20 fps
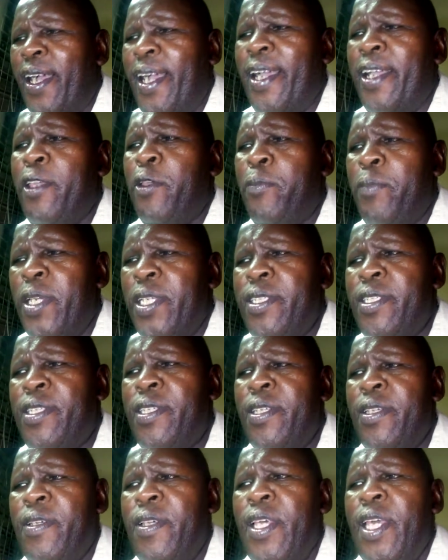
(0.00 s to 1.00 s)

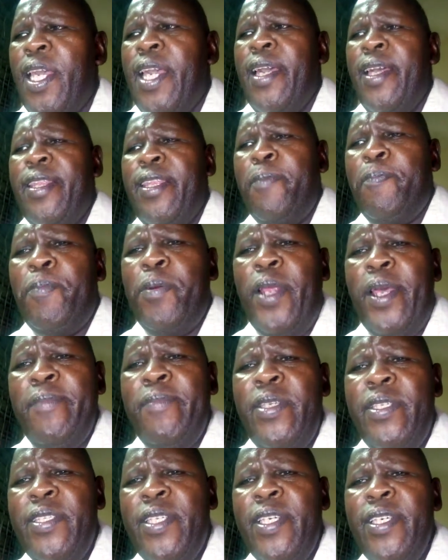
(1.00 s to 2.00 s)
argument, the
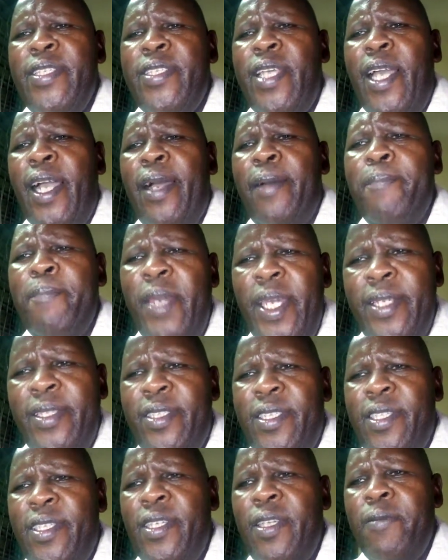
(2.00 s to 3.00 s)
premises are
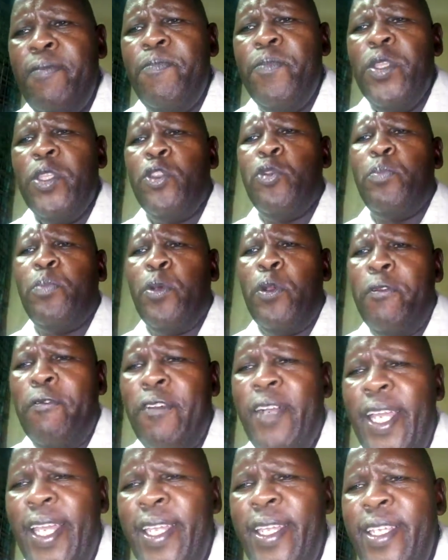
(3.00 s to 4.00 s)
meant to
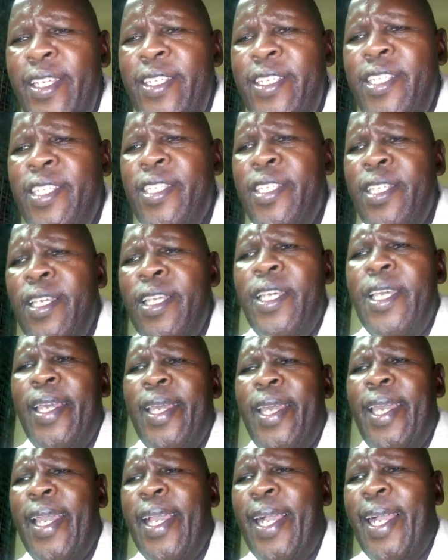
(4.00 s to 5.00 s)
provide
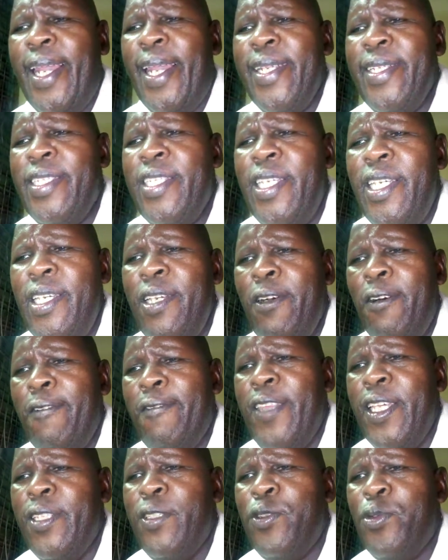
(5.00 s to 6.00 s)
a guarantee of
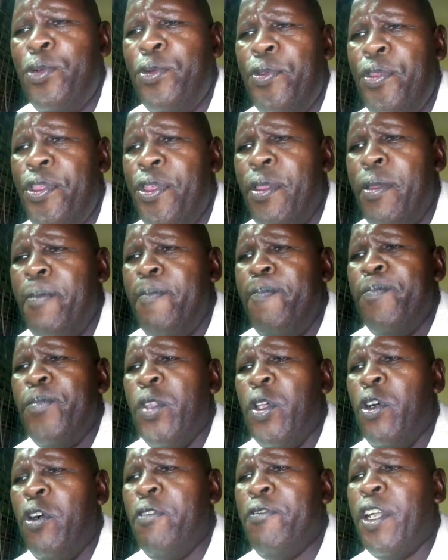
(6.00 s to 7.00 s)
the truth
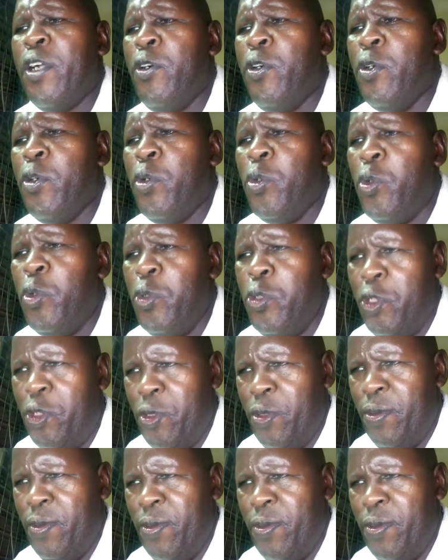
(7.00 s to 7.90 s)
of the conclusion.